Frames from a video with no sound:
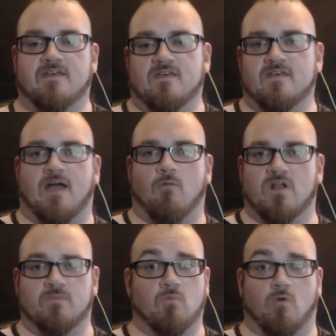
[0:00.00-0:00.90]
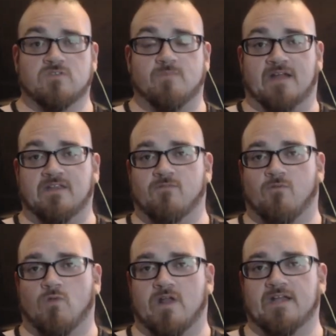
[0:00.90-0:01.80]
I want to be more respected for
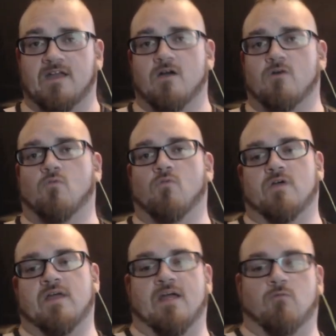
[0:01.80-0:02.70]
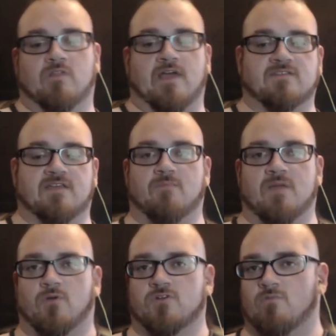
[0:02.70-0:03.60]
what I know, and I would like to get my
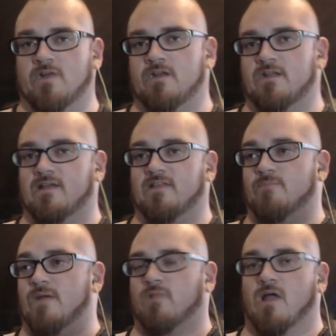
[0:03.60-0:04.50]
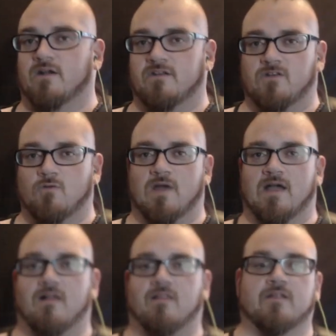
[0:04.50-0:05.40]
books written, and I'd like my blog to do
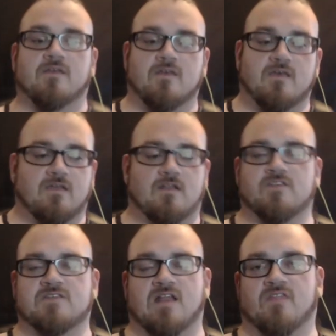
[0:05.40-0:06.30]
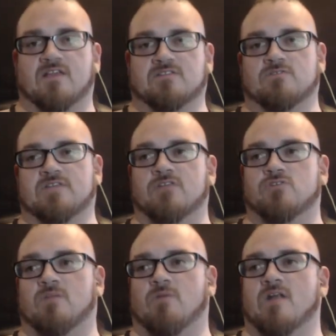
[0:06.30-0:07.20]
well, and these kind of things. I was
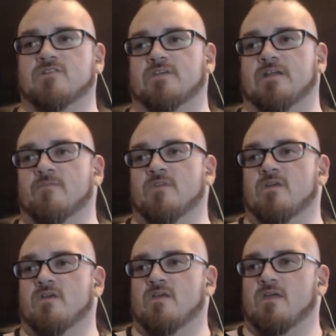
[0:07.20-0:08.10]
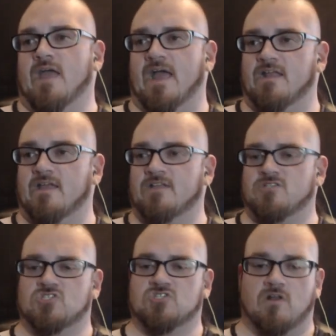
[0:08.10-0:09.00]
answering him honestly, and it
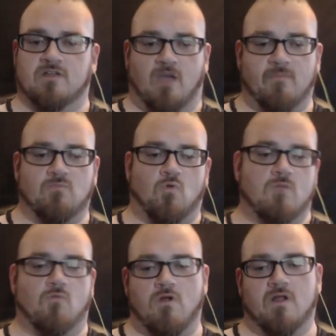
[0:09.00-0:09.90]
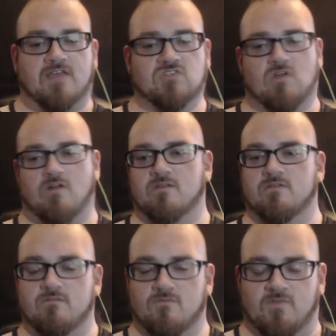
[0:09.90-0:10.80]
just started coming more and more, and I started
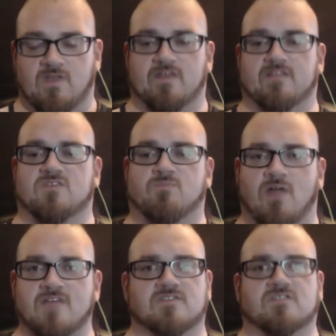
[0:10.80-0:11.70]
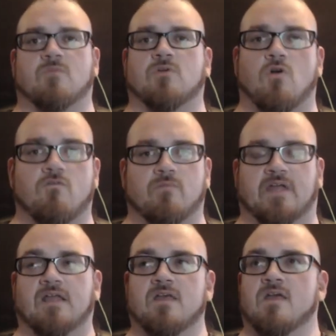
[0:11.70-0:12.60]
feeling this presence coming over
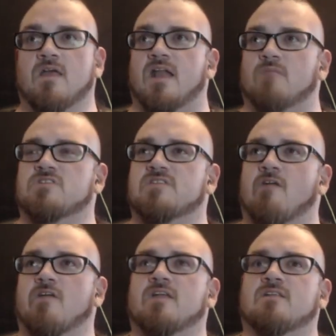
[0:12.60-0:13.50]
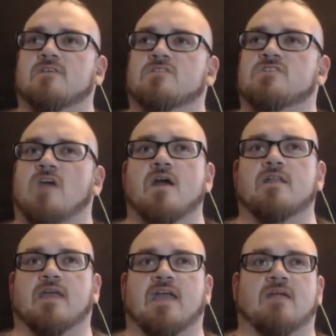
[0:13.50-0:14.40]
me, and I'm staring into the sun,
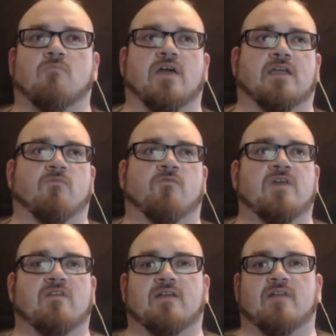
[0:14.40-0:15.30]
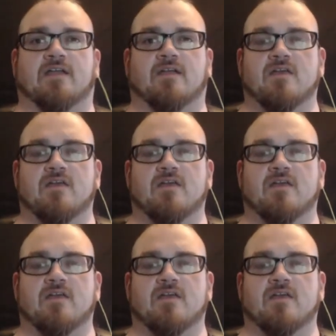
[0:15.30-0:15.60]
and I'm feeling like